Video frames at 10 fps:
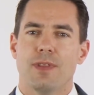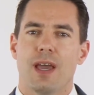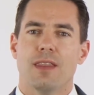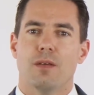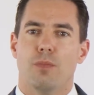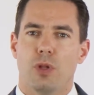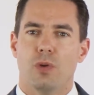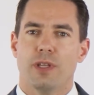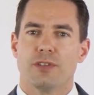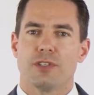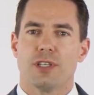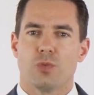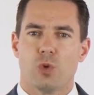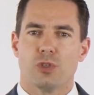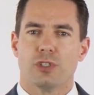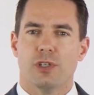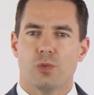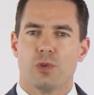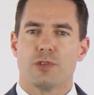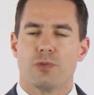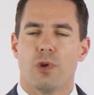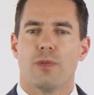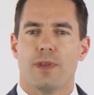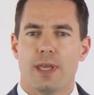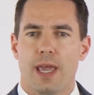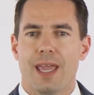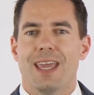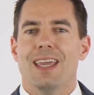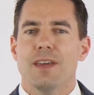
that the bloating just gets worse and worse throughout the day.